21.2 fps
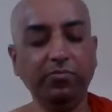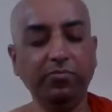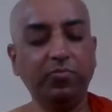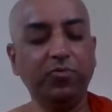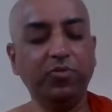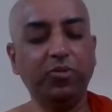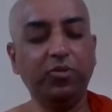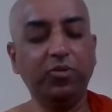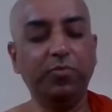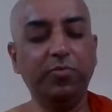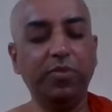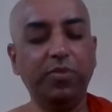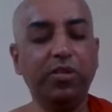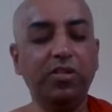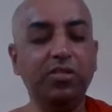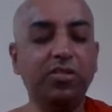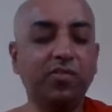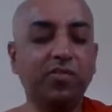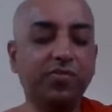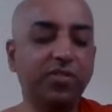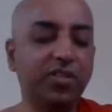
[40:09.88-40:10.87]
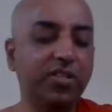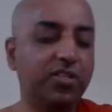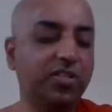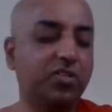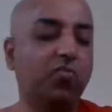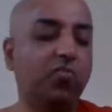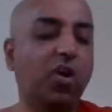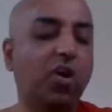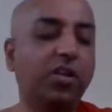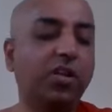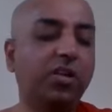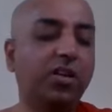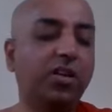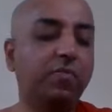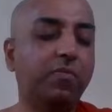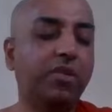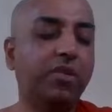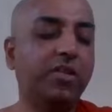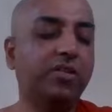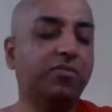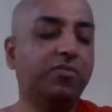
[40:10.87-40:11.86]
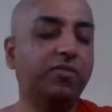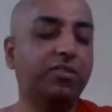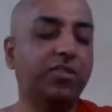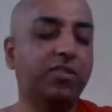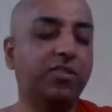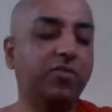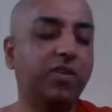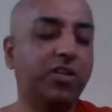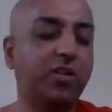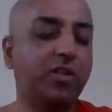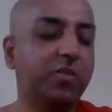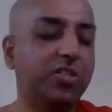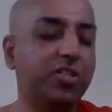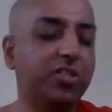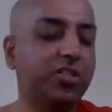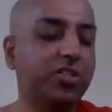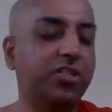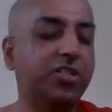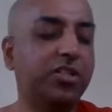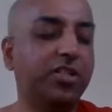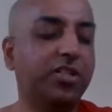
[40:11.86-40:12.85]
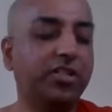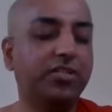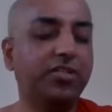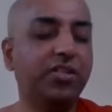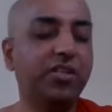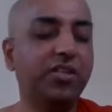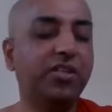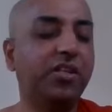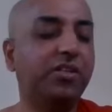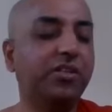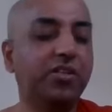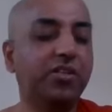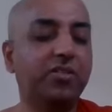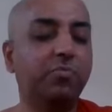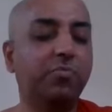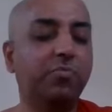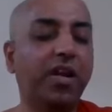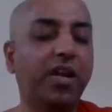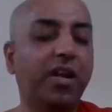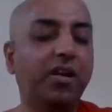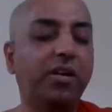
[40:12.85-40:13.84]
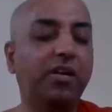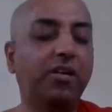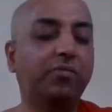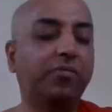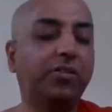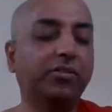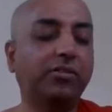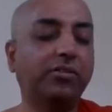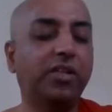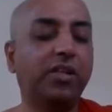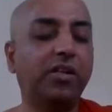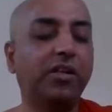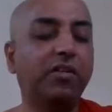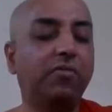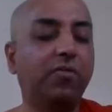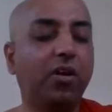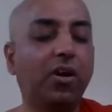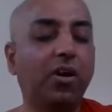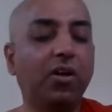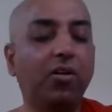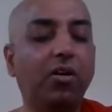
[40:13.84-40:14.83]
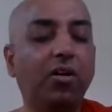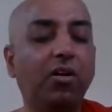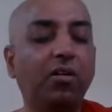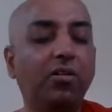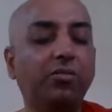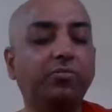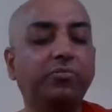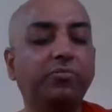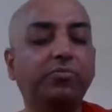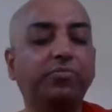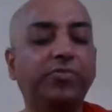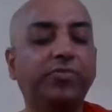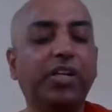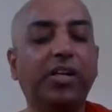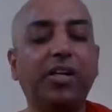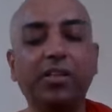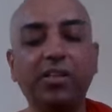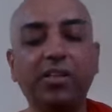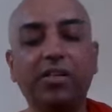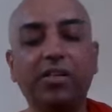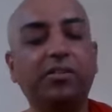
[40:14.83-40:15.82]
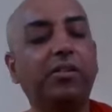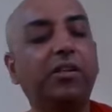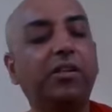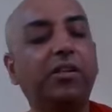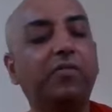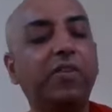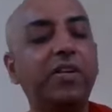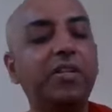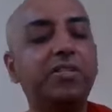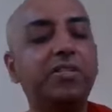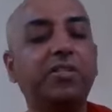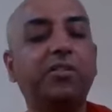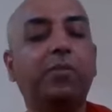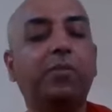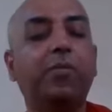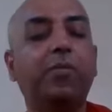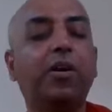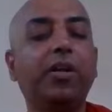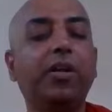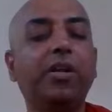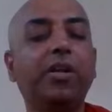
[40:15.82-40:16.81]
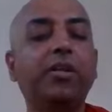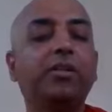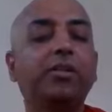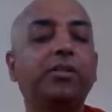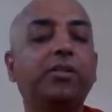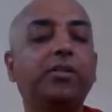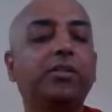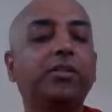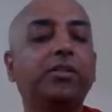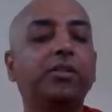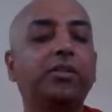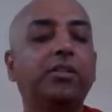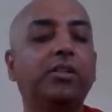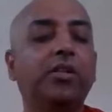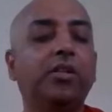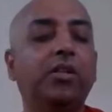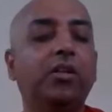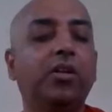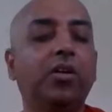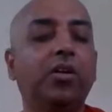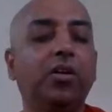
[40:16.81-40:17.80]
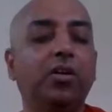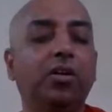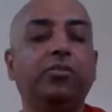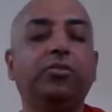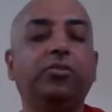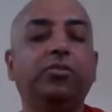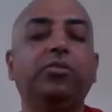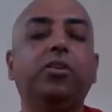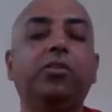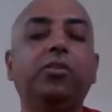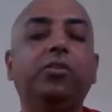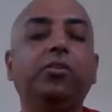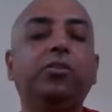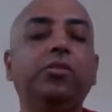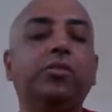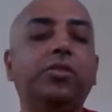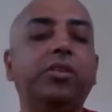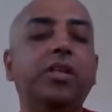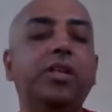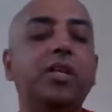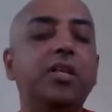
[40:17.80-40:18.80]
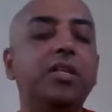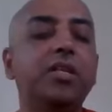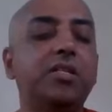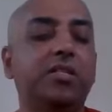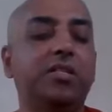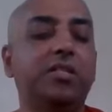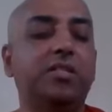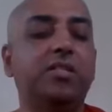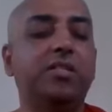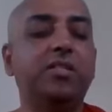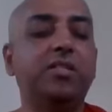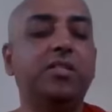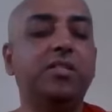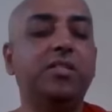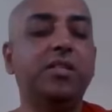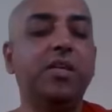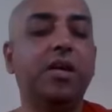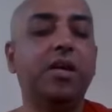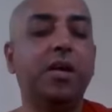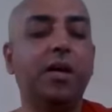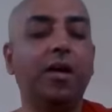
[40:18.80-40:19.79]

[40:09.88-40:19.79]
So because of this water element, which is very much seen in this blood or saliva and all, and other liquids in the body, so there is